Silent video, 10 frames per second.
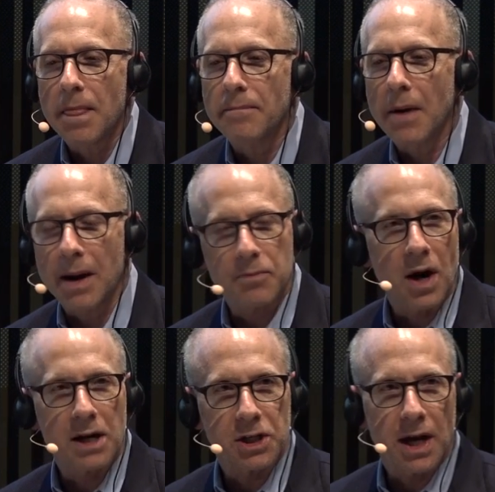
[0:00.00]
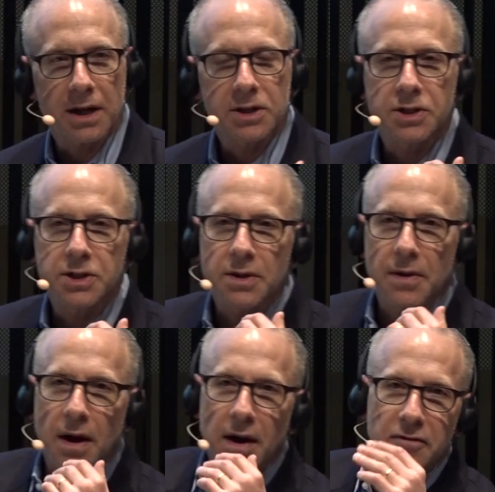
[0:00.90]
My projects
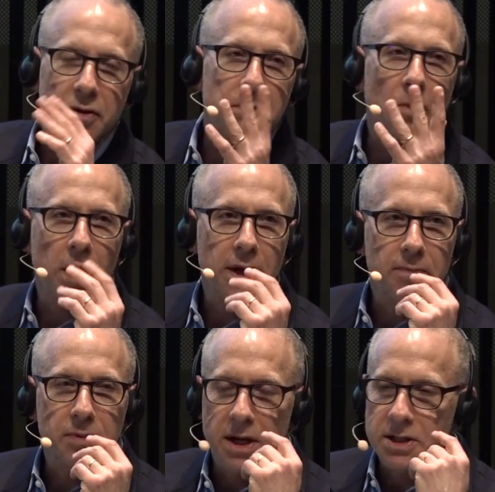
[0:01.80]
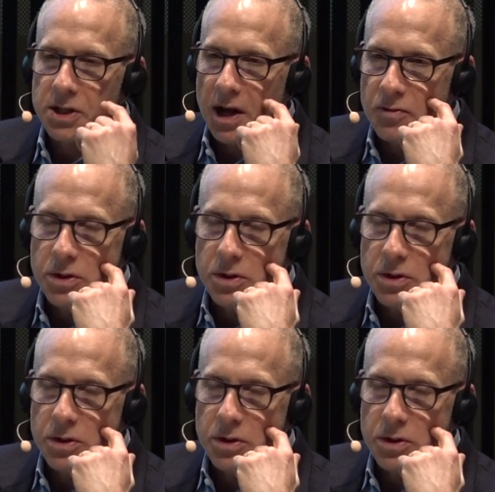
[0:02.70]
uh, for the marketplace stuff,